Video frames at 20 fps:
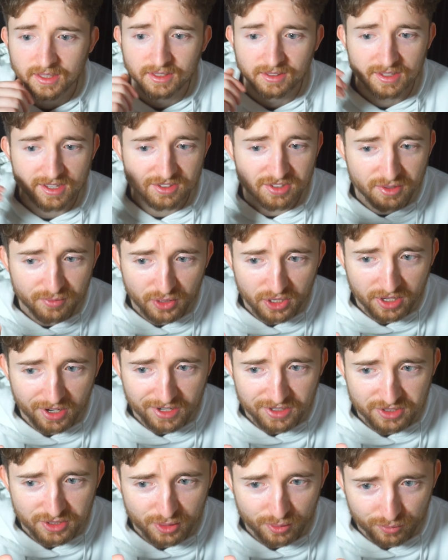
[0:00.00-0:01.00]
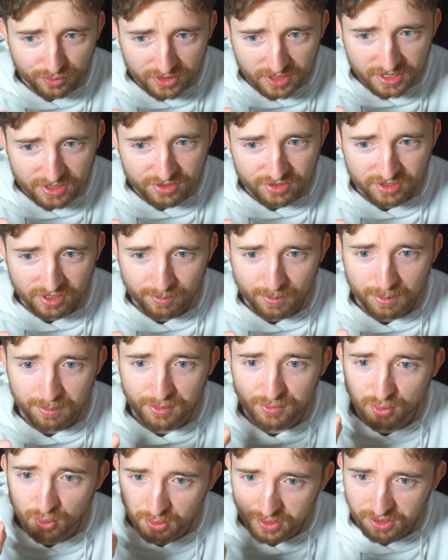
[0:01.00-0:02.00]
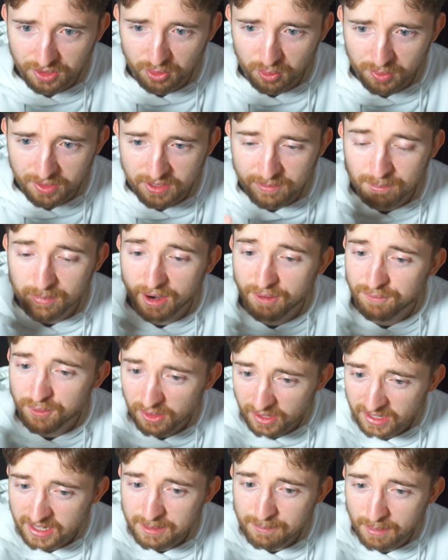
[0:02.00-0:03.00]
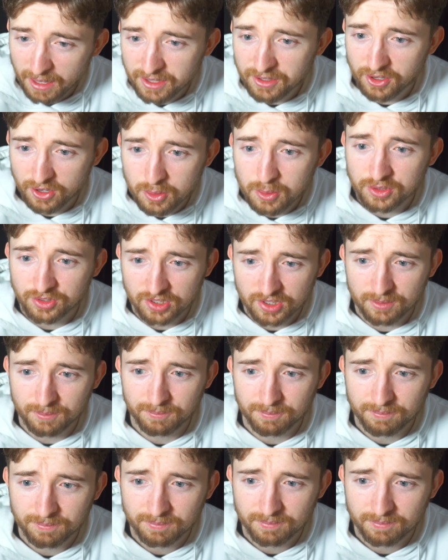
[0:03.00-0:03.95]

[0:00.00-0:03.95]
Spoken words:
There's even an idea of this and maybe forking the queen, but I feel like he might notice it.